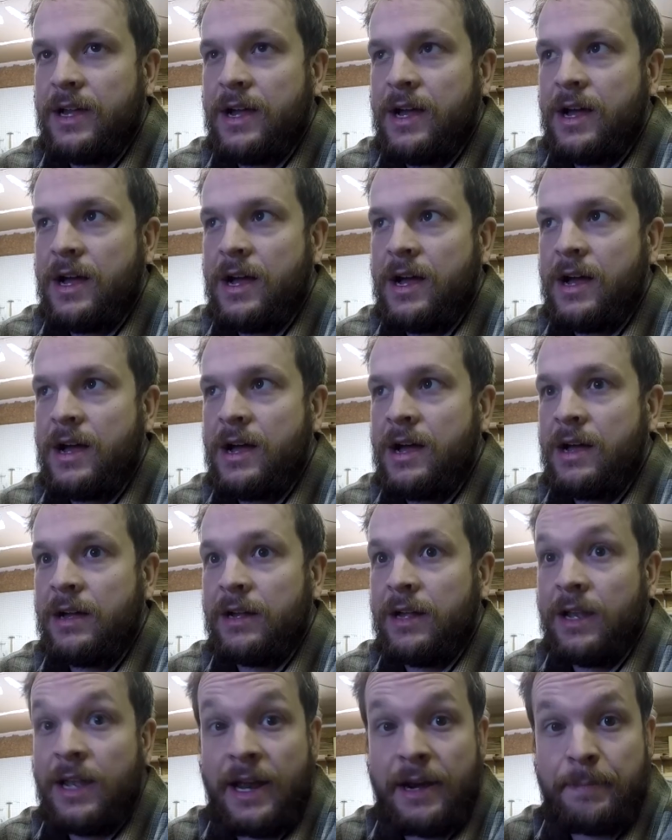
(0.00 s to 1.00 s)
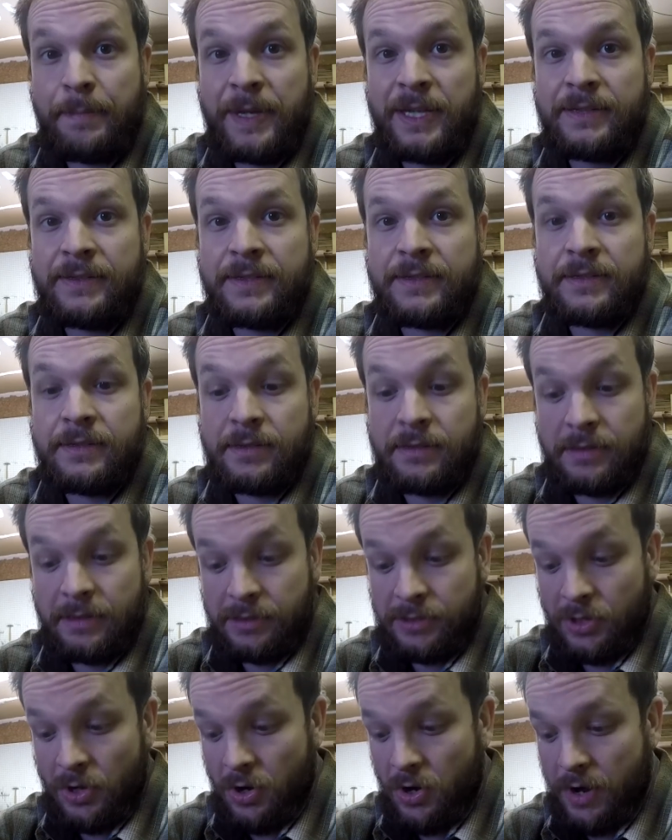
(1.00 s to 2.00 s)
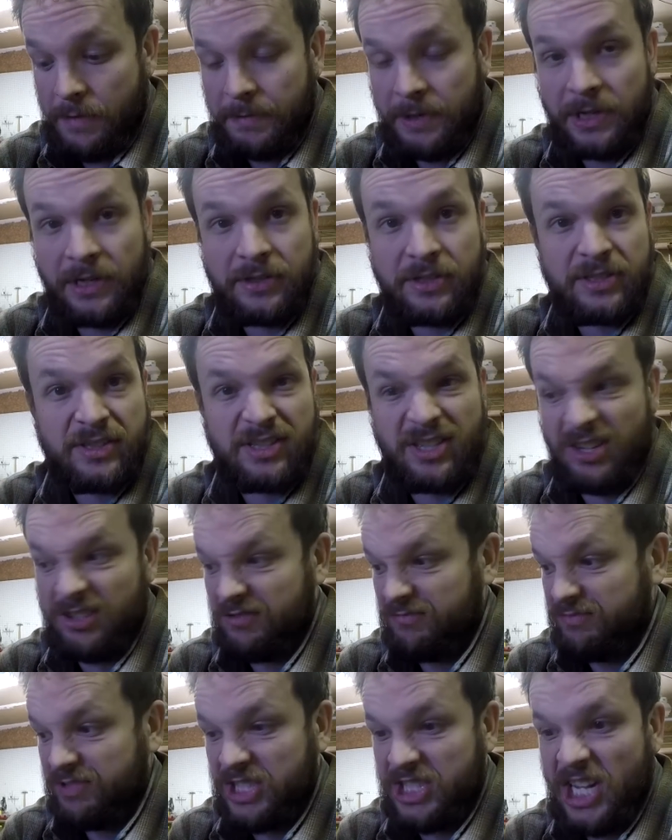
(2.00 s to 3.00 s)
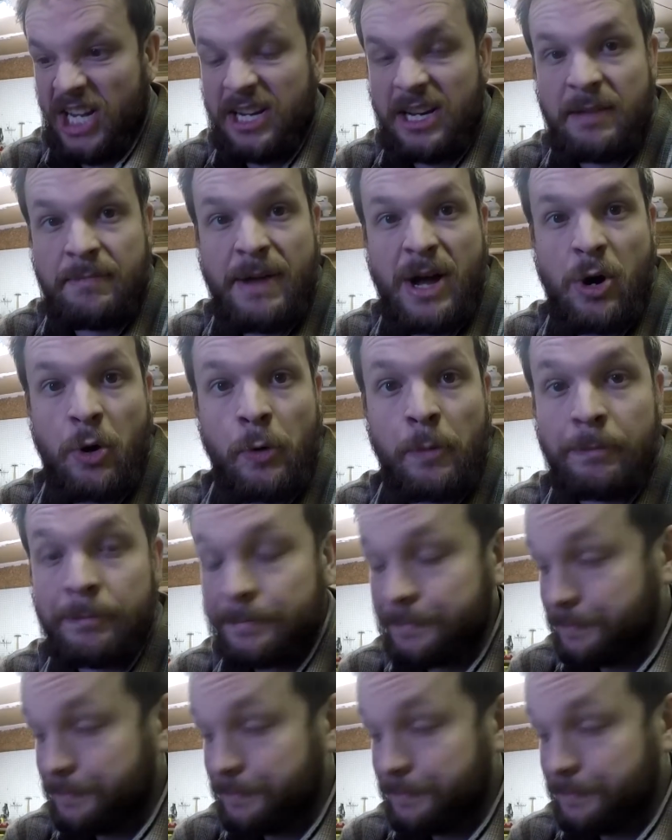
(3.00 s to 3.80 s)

a lot of pieces. So I'm gonna just start setting them out,